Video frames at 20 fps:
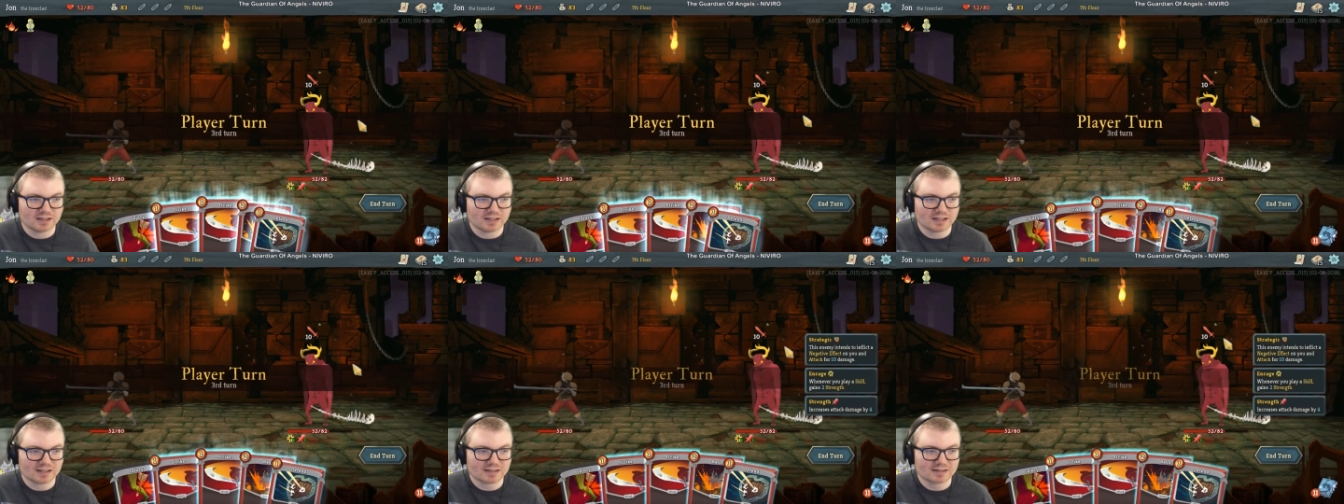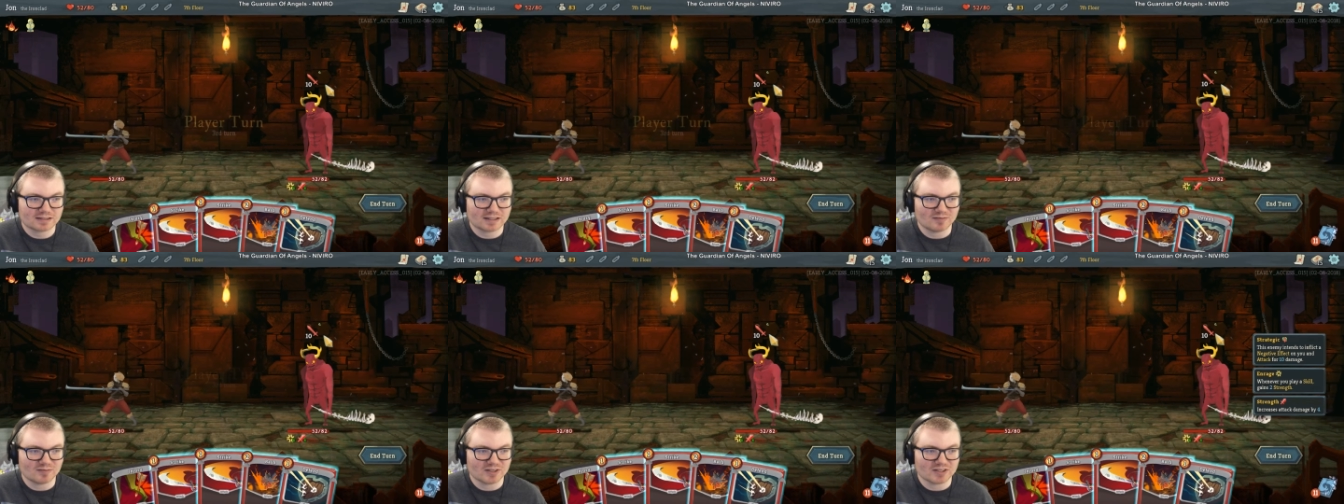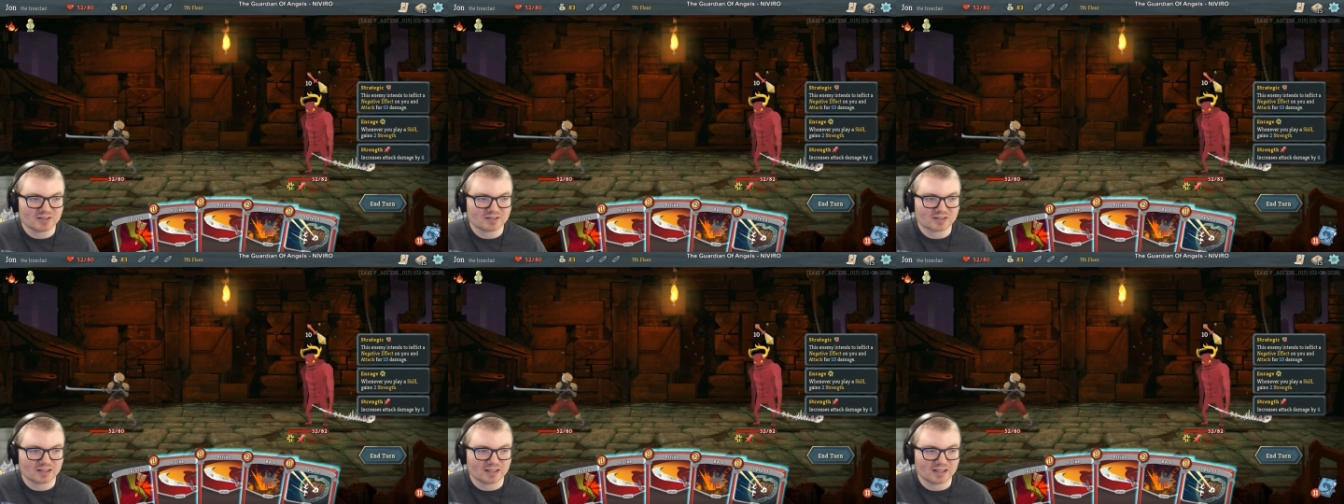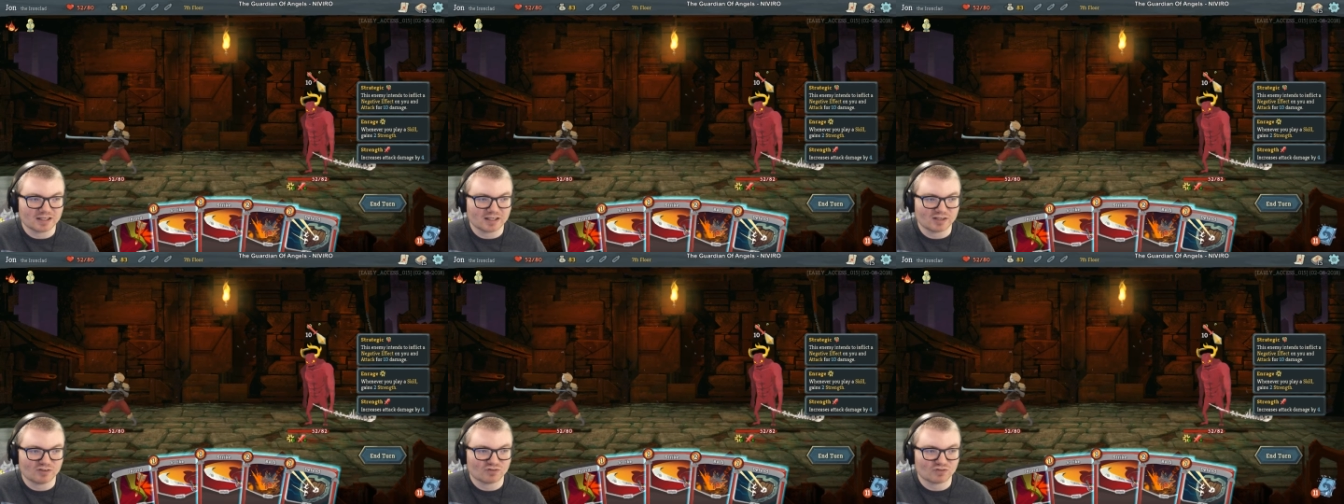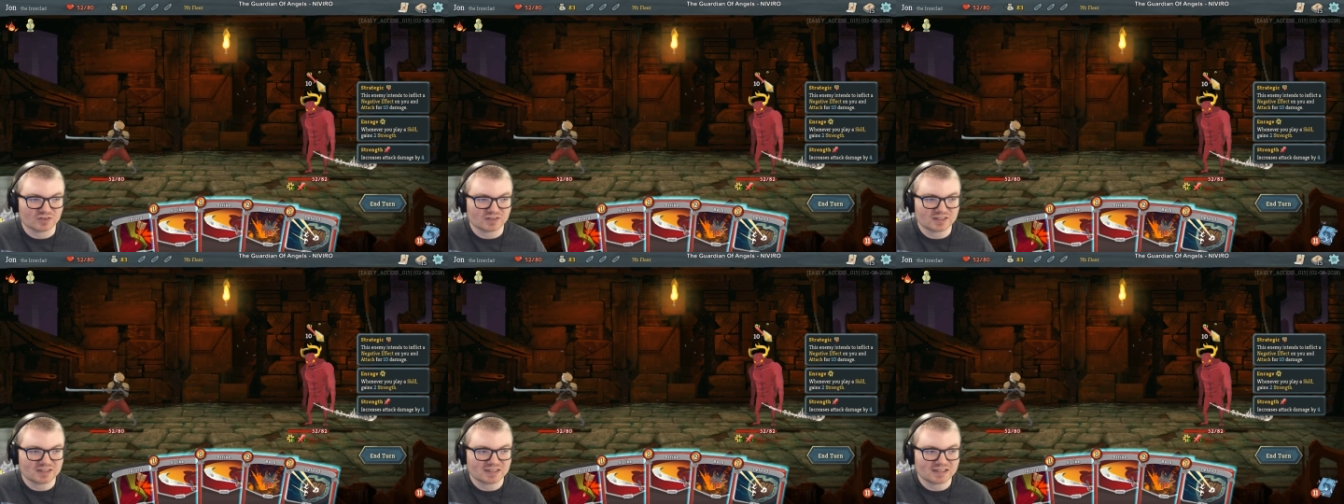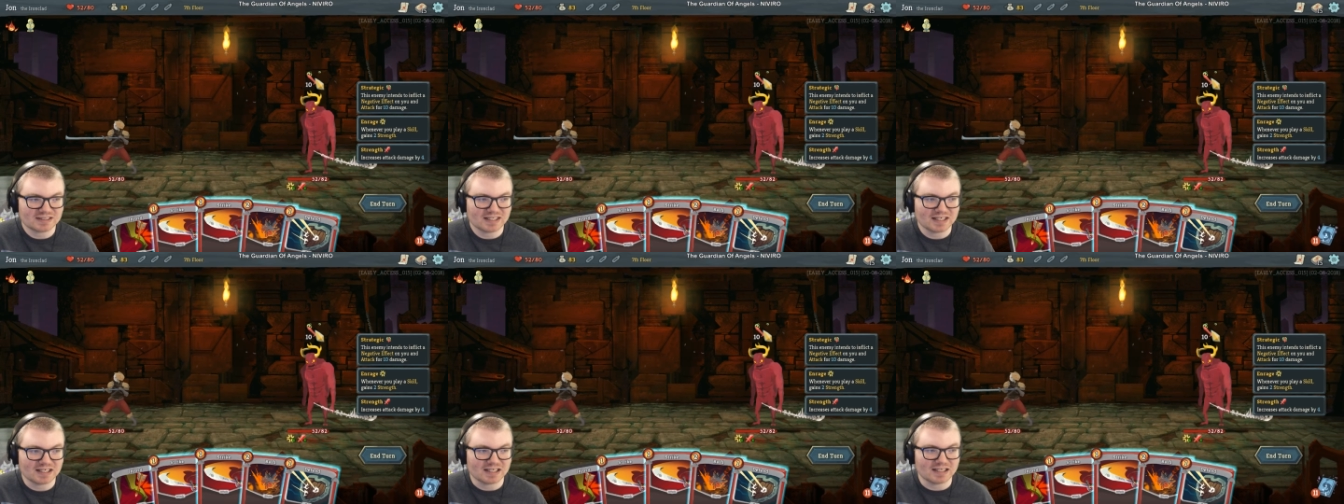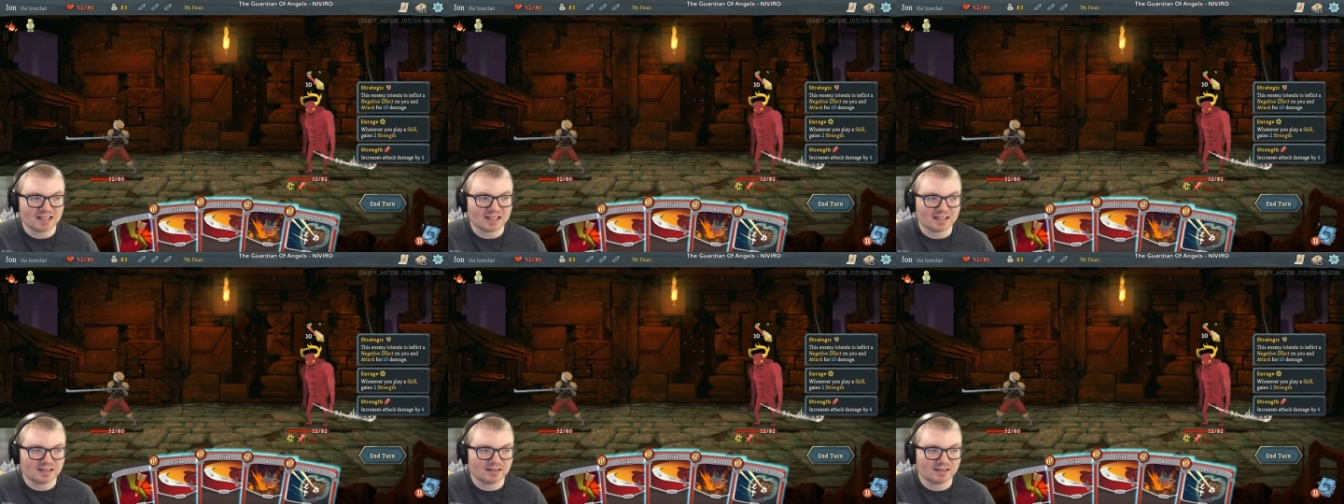next time he's gonna hit for
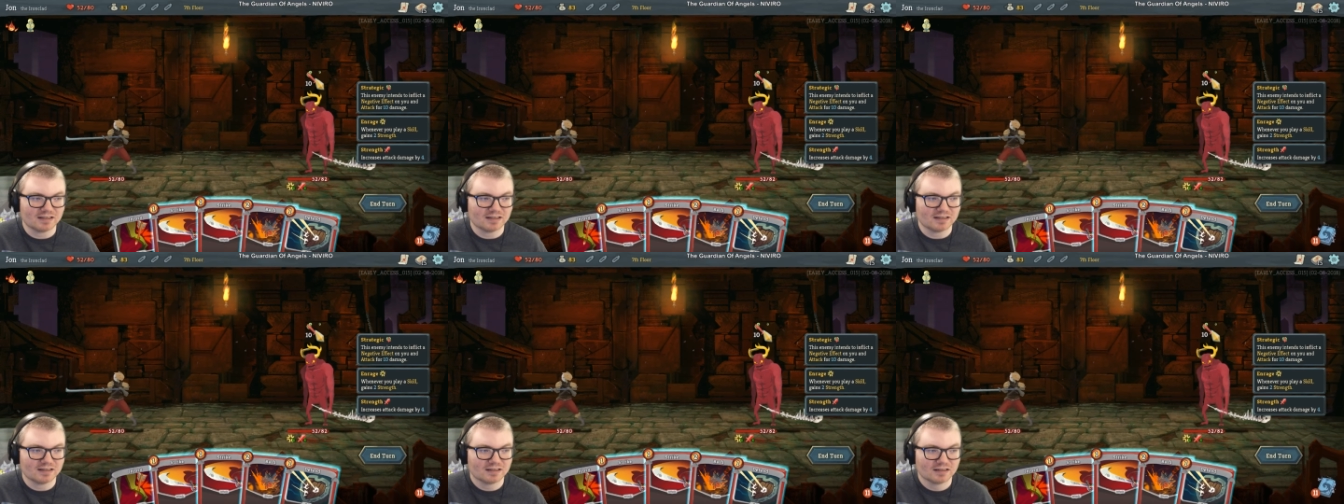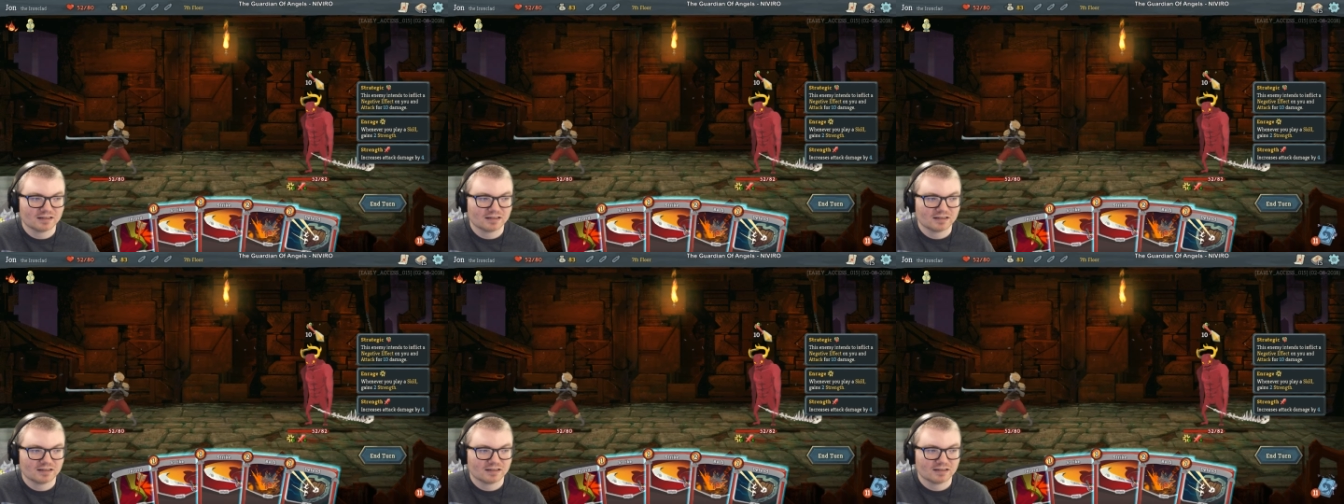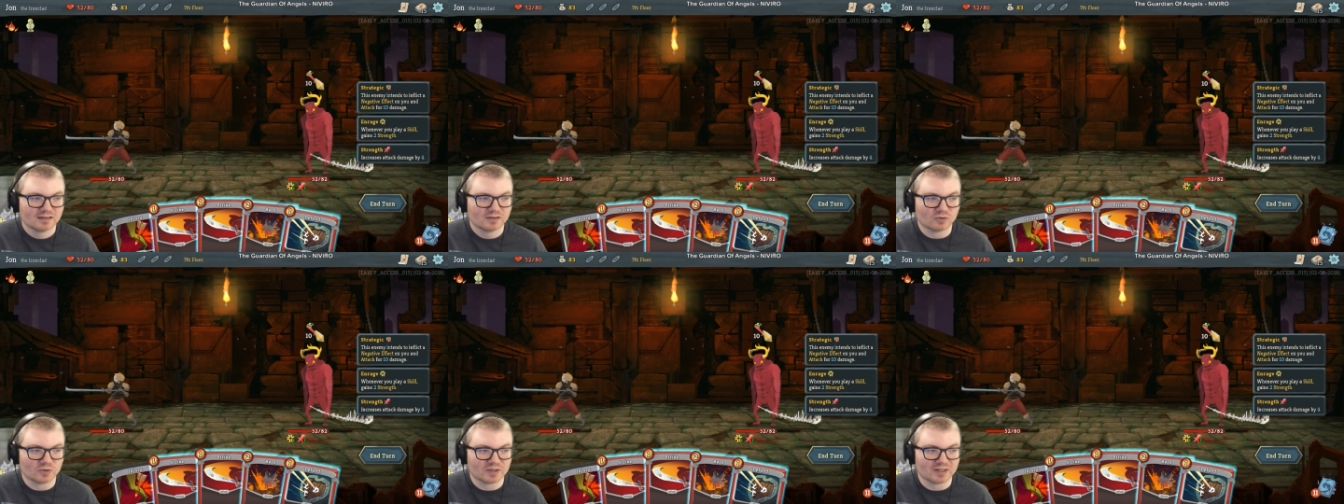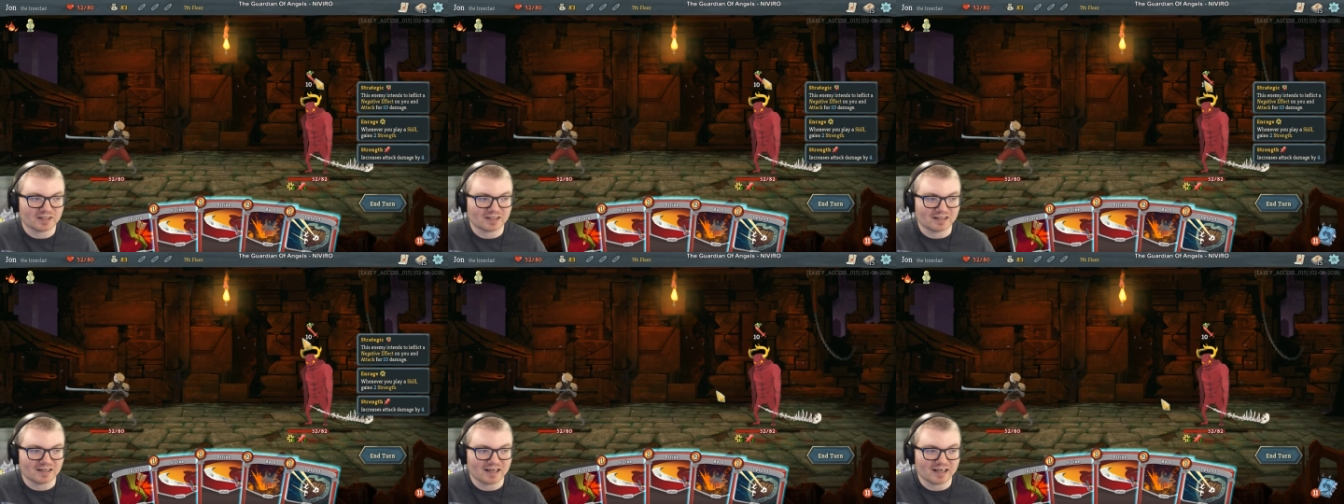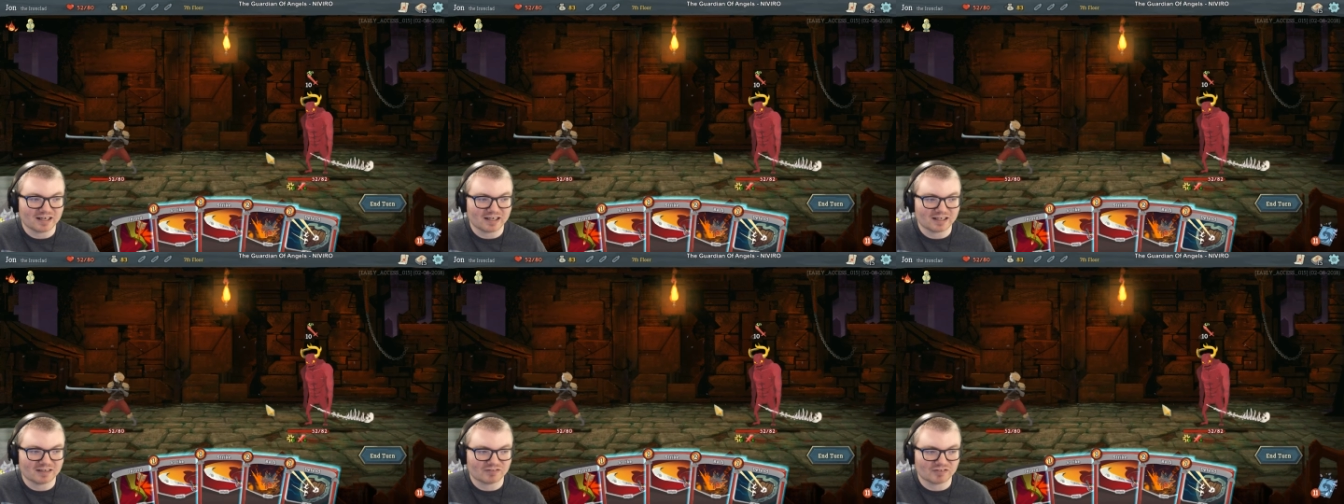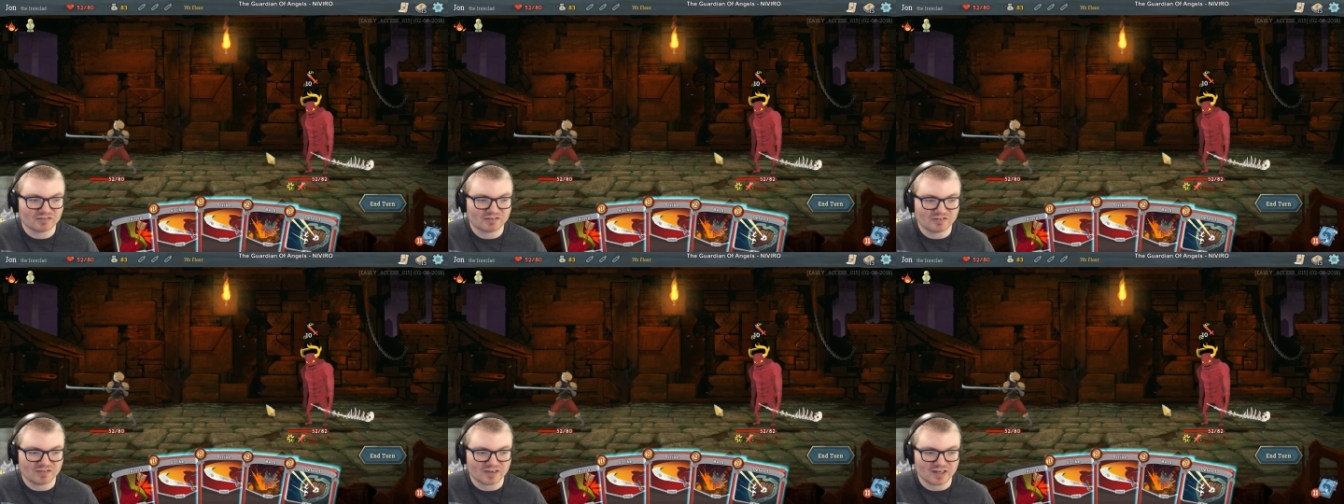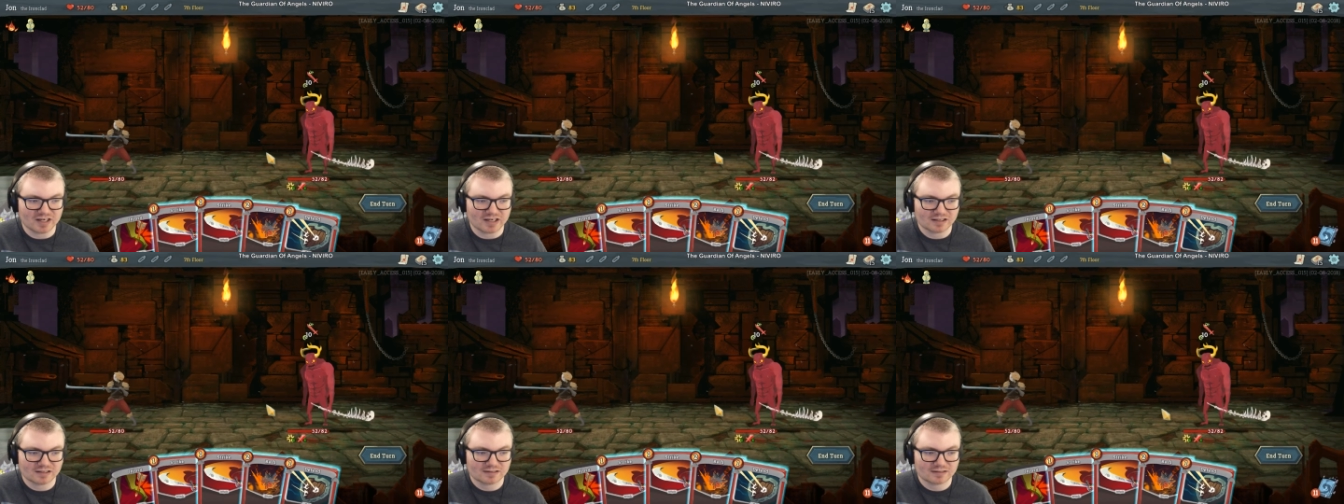10 with a negative
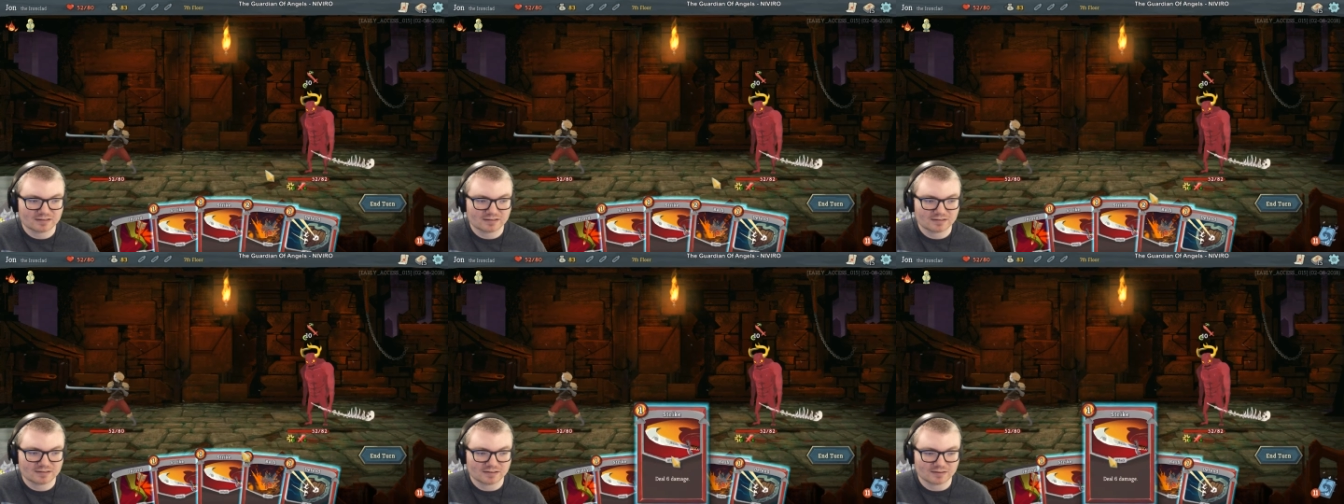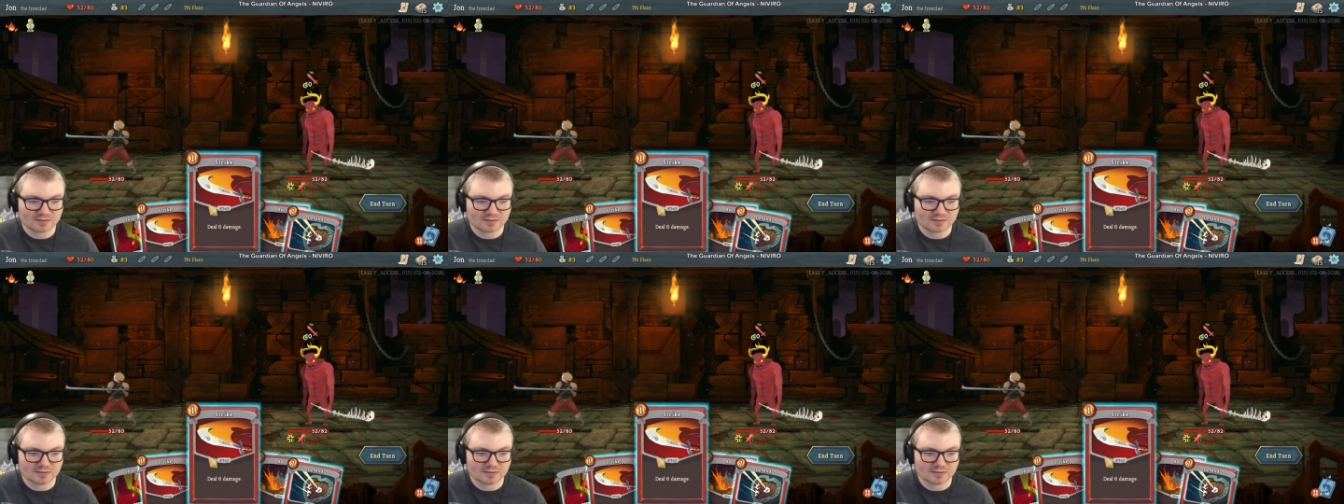effect.